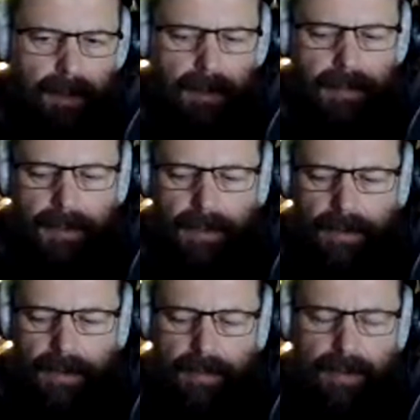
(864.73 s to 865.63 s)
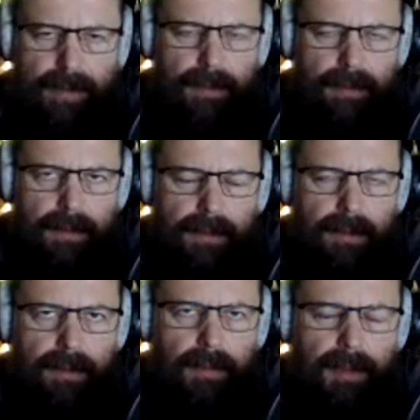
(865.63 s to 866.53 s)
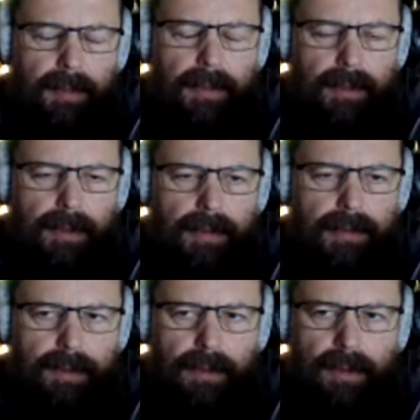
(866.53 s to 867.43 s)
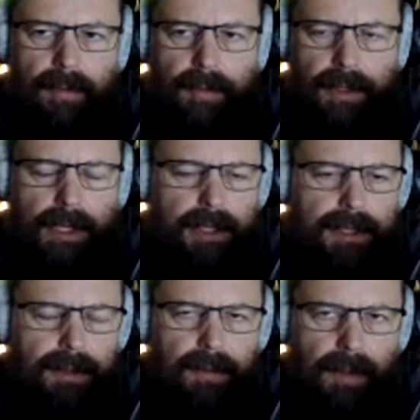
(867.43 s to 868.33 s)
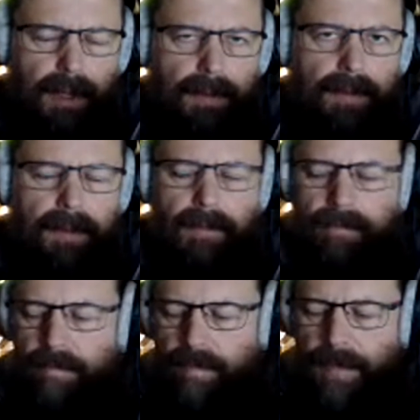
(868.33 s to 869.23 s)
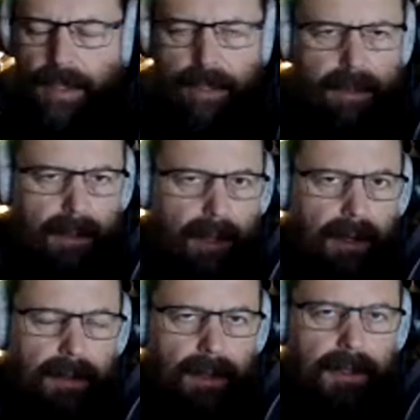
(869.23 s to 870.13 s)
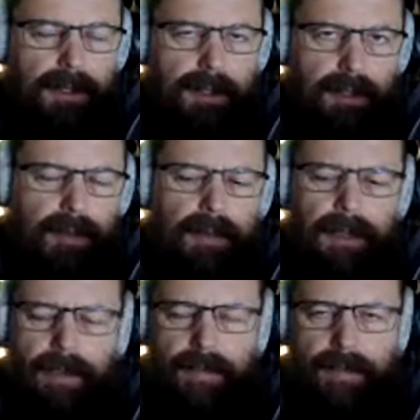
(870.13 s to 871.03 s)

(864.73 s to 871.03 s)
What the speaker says: opinion, but true people who have true financial wealth, they are not stupid.